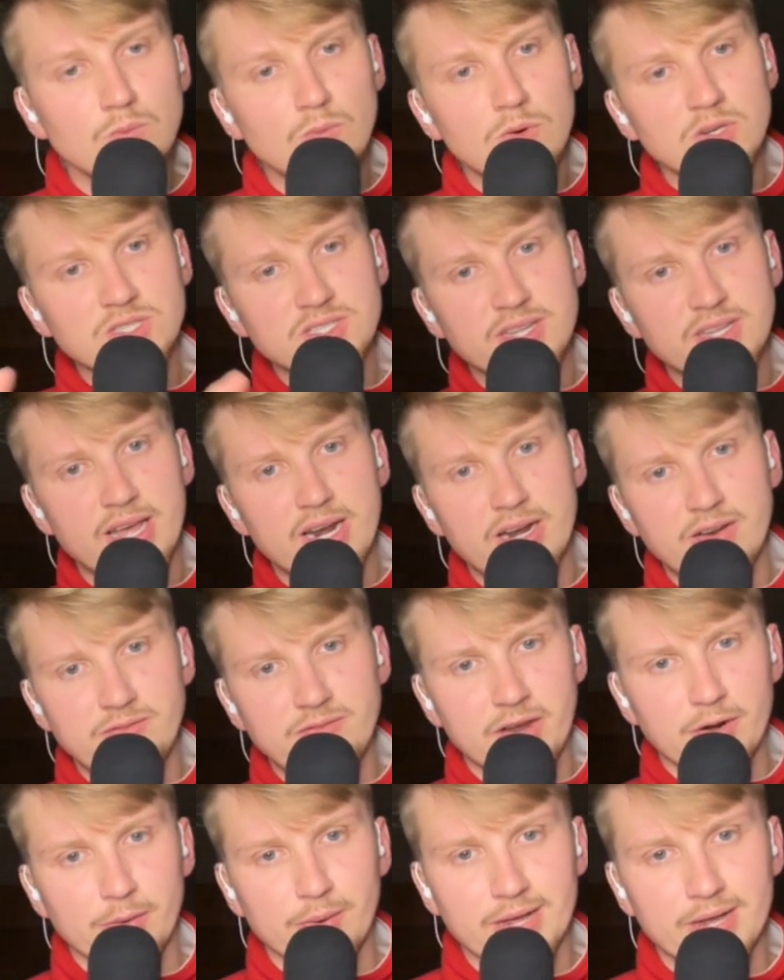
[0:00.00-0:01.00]
Wasn't that an
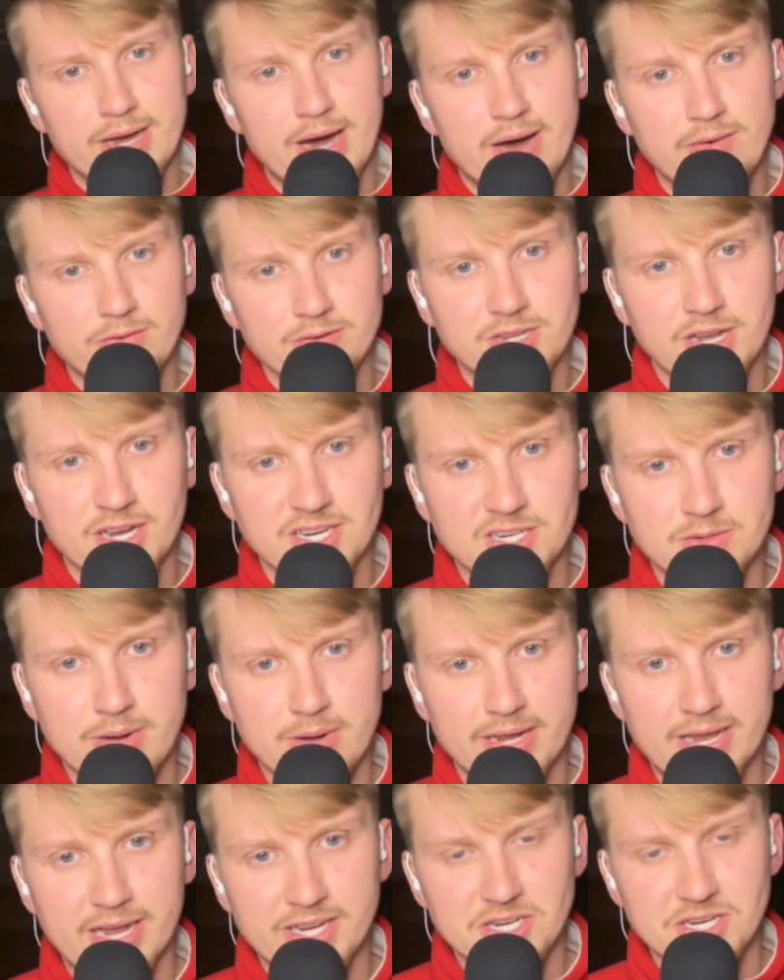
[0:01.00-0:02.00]
invigorating conversation
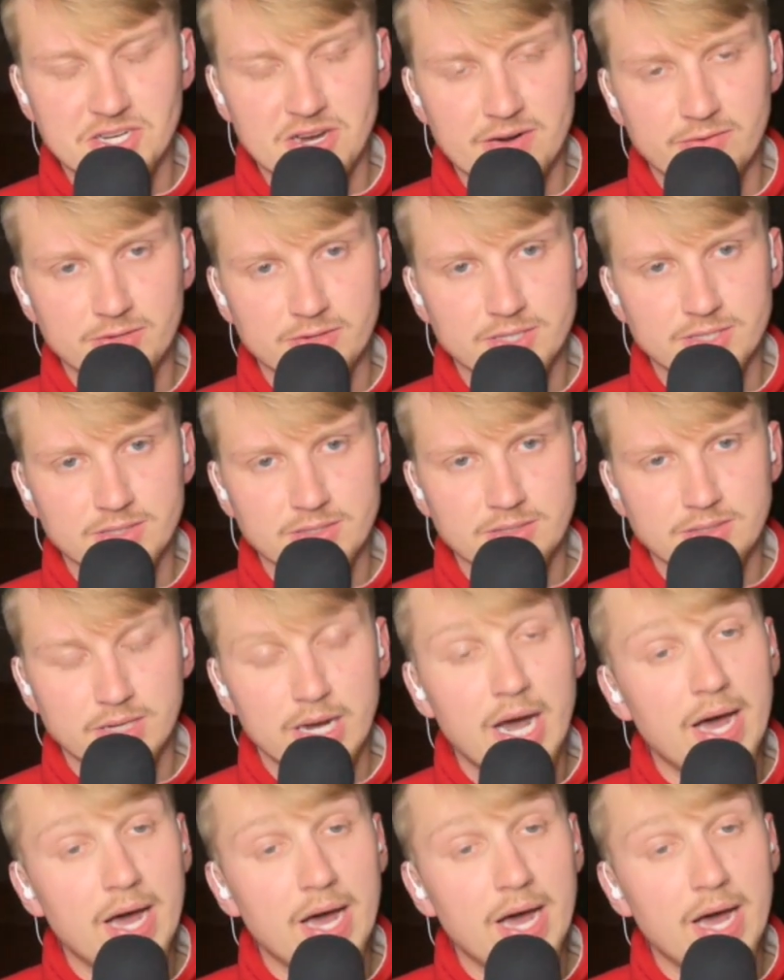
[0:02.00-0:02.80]
about KJ Jefferson?